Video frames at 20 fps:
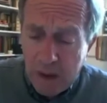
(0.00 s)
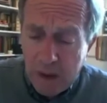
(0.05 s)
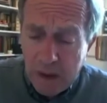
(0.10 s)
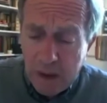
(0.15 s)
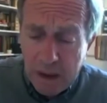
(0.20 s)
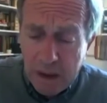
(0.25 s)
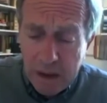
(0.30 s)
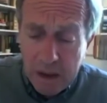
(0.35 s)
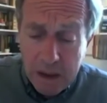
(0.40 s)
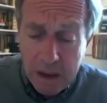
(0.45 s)

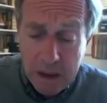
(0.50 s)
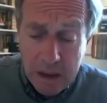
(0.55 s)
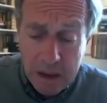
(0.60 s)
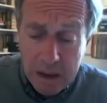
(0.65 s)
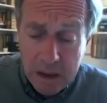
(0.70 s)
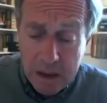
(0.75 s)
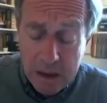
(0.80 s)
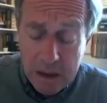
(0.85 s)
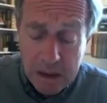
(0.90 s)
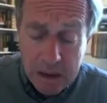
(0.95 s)

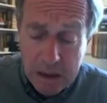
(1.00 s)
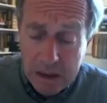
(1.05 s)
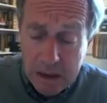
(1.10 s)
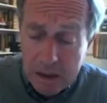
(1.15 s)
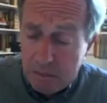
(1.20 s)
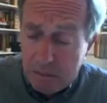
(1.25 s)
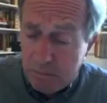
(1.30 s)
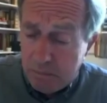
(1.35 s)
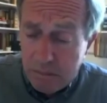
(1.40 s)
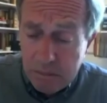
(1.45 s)
whether
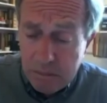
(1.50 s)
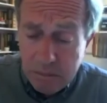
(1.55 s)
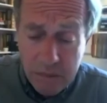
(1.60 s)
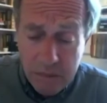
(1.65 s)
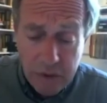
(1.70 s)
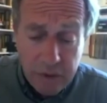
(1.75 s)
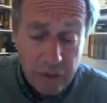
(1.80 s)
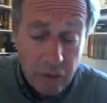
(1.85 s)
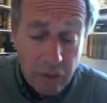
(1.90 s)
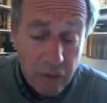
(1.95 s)

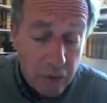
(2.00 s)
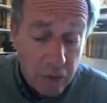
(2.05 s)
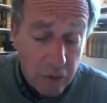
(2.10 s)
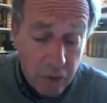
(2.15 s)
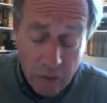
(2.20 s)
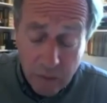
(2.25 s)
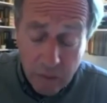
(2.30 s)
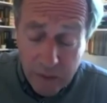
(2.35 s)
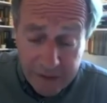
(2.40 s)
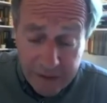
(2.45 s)

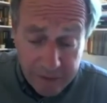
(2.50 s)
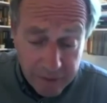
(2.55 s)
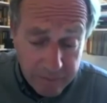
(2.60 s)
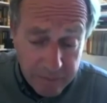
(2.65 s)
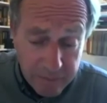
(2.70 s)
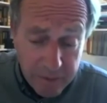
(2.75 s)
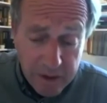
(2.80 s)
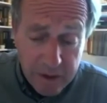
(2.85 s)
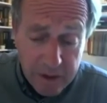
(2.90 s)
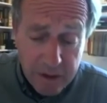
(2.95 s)
you
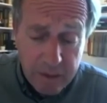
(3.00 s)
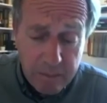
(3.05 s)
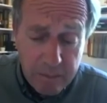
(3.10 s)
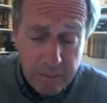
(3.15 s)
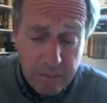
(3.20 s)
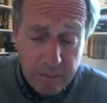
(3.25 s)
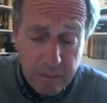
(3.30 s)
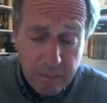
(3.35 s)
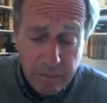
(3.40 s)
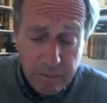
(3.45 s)

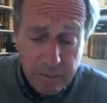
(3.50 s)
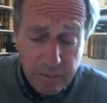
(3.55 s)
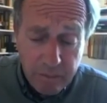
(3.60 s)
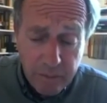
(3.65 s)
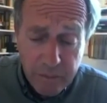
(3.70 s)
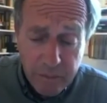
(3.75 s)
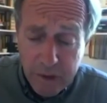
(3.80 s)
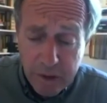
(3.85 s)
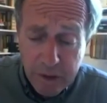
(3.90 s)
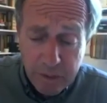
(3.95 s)

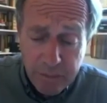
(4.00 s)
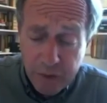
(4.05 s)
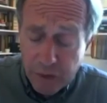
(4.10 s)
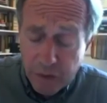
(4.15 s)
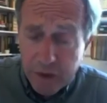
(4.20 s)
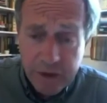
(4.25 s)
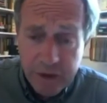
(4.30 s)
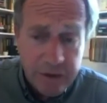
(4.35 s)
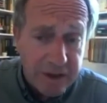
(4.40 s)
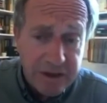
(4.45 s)
know,
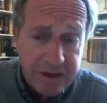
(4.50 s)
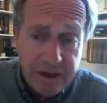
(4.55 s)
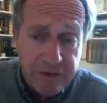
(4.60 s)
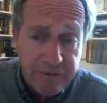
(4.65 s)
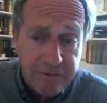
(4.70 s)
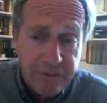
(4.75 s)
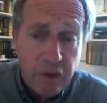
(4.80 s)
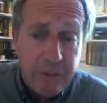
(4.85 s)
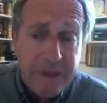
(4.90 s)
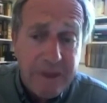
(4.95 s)
bureaucratic
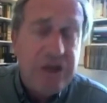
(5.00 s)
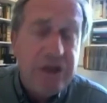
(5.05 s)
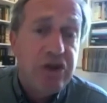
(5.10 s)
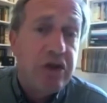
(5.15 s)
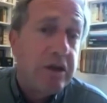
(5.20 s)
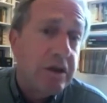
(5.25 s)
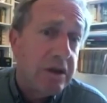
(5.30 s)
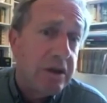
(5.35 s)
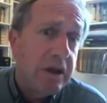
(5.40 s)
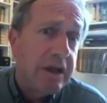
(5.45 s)

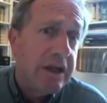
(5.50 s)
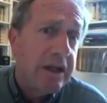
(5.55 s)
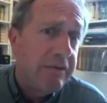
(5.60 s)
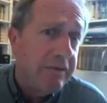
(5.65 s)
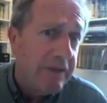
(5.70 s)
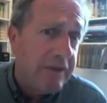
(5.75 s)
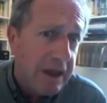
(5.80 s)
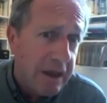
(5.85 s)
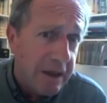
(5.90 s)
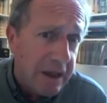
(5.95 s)
formations like in
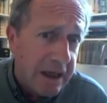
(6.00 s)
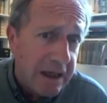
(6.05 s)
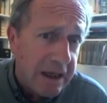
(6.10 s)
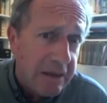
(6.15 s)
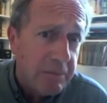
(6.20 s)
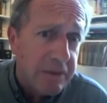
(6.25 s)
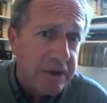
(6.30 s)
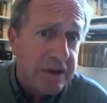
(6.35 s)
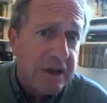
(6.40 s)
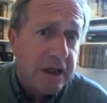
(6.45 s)

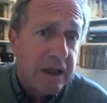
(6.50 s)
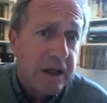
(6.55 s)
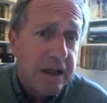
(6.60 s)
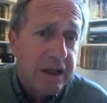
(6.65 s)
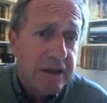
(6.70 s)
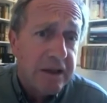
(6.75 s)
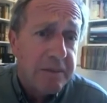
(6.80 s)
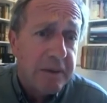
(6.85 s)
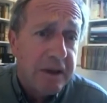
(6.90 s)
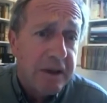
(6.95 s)
Vietnam. Particularly,
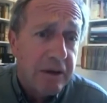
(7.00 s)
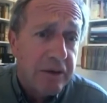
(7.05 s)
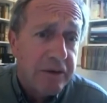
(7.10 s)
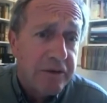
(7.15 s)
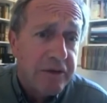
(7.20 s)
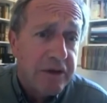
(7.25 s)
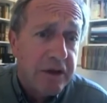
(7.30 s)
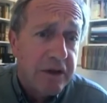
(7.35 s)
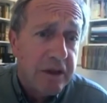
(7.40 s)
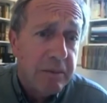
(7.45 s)
I spent a lot
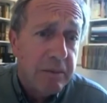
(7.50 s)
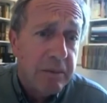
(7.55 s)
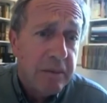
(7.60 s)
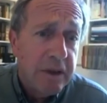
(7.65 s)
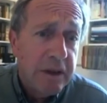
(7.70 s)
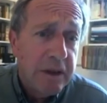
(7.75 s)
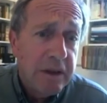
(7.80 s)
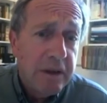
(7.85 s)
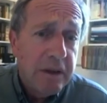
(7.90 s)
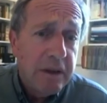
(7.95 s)
of time
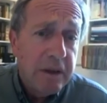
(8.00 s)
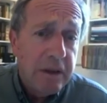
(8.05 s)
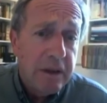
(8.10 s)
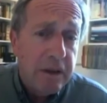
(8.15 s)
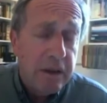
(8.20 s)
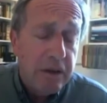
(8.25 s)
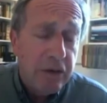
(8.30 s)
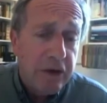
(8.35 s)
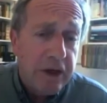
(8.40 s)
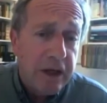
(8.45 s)

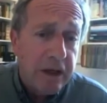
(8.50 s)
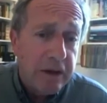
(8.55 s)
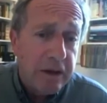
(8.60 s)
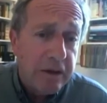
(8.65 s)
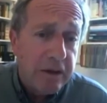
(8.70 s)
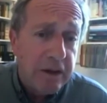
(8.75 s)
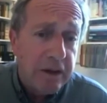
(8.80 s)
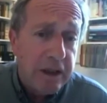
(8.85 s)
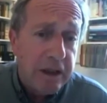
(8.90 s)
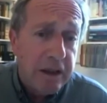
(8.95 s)
looking at
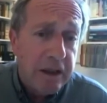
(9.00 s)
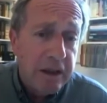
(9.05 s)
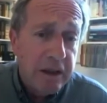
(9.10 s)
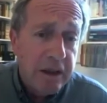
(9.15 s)
the